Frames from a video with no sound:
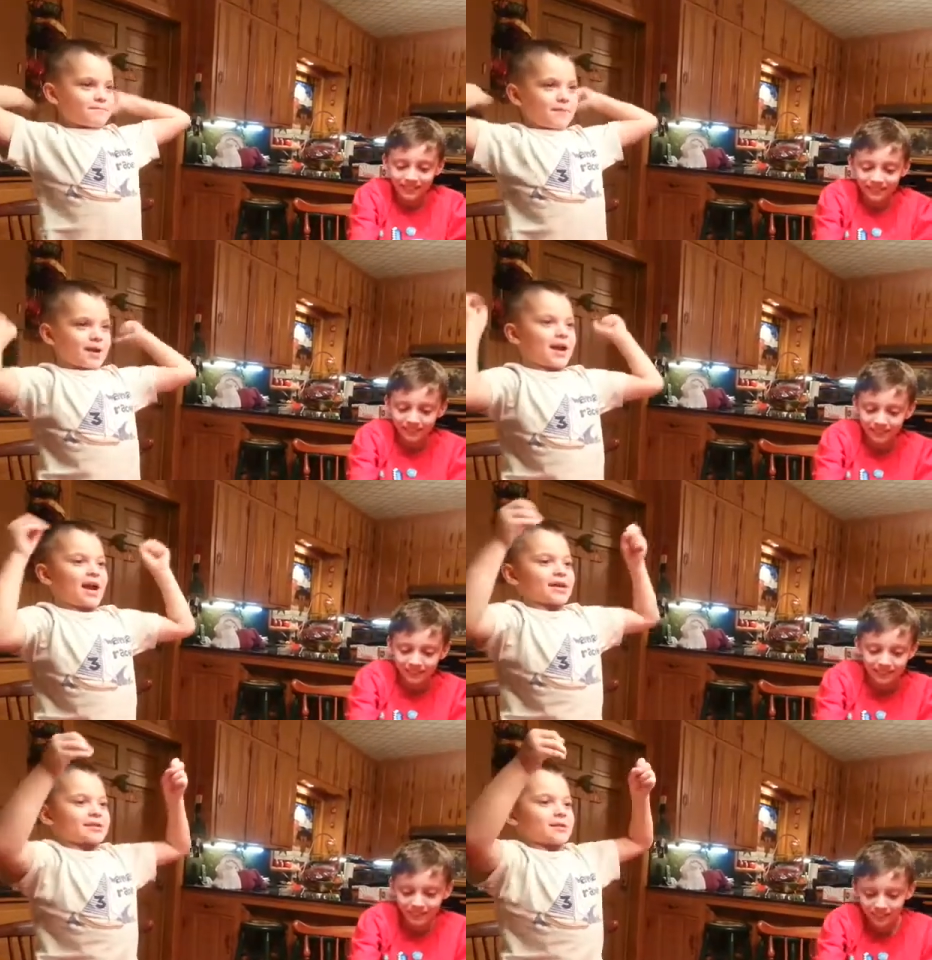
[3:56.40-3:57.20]
Speaker 1: I got, I got
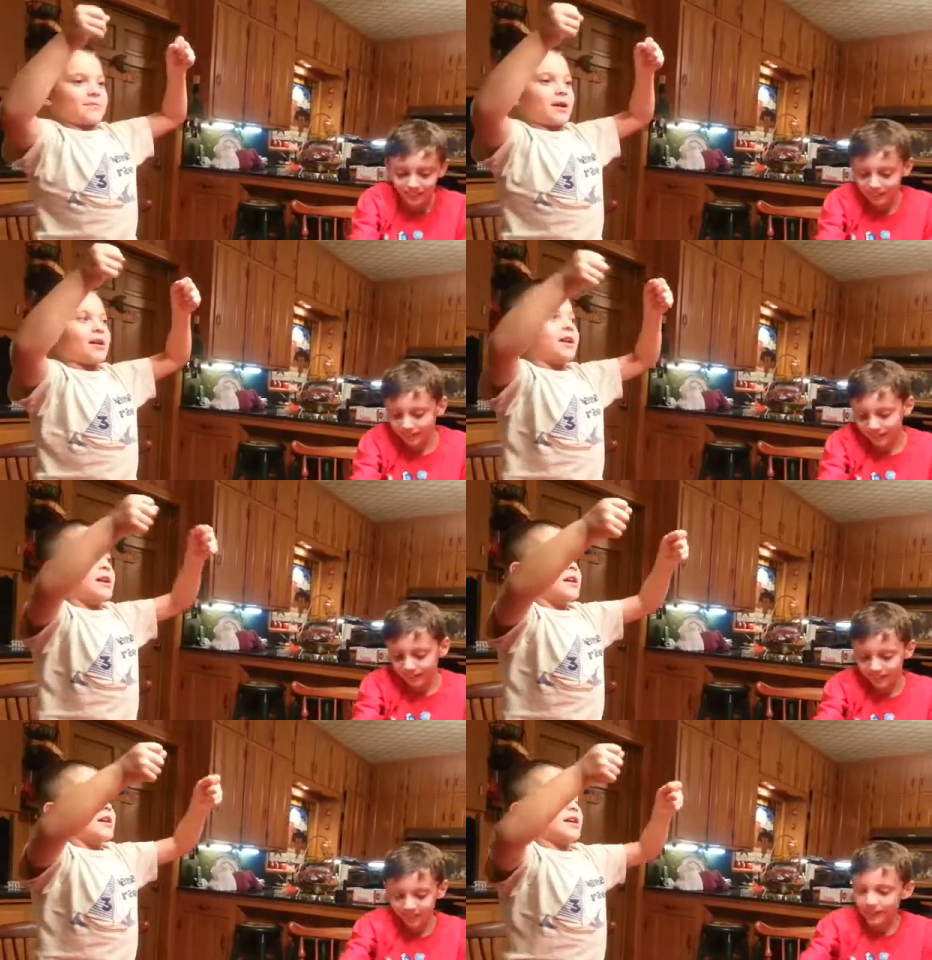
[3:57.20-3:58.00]
my axe and my,
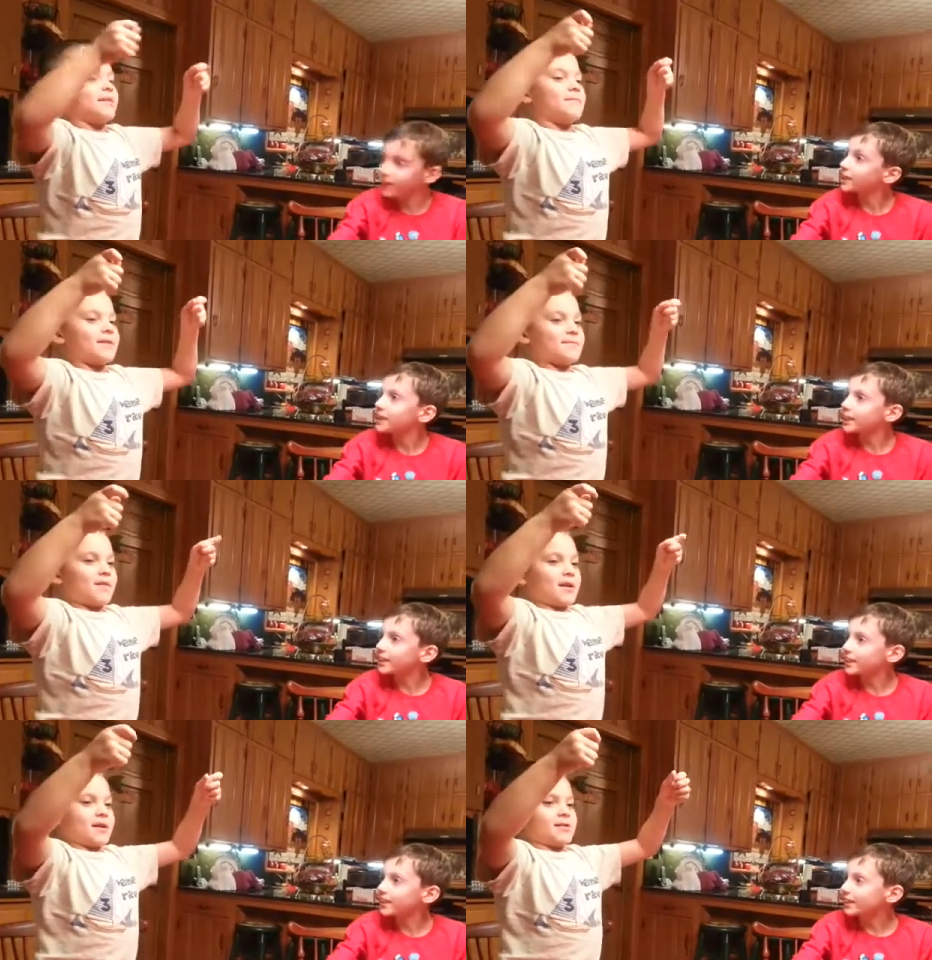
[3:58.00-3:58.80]
and, and
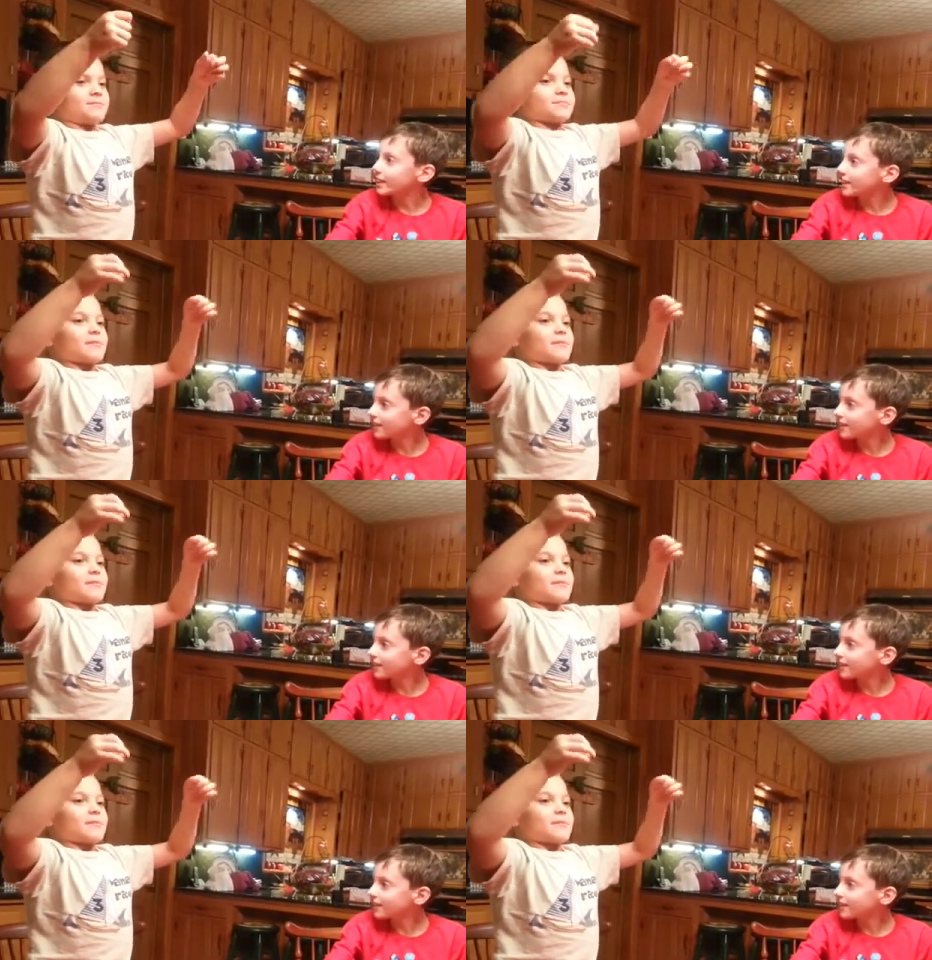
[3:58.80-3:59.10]
my,